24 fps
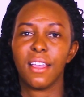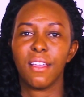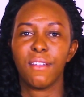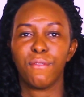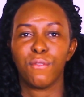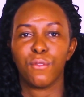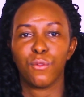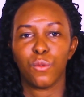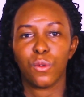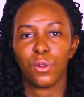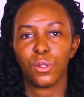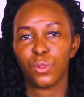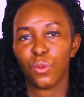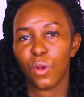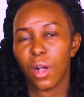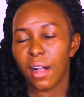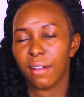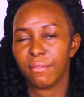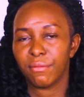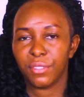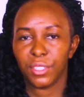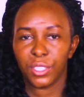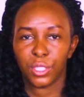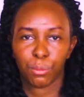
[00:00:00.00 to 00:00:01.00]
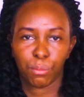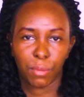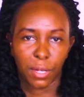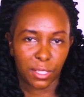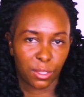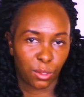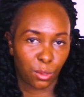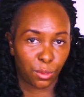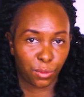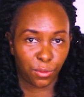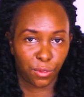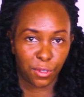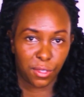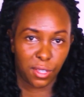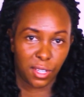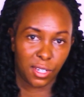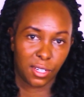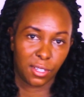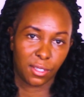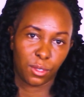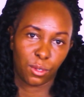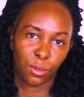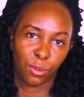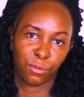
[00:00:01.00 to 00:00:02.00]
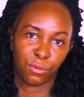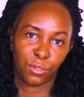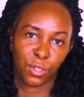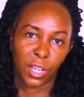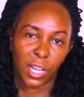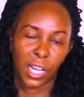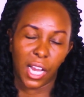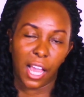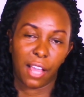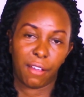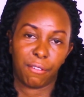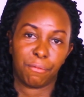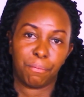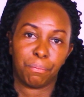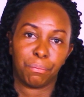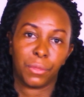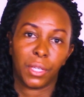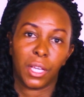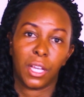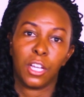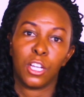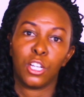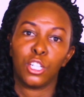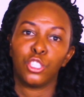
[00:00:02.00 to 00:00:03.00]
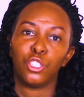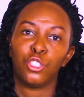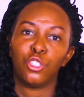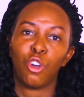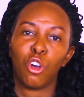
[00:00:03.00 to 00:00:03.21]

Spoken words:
if you want to have this person for the rest of your life,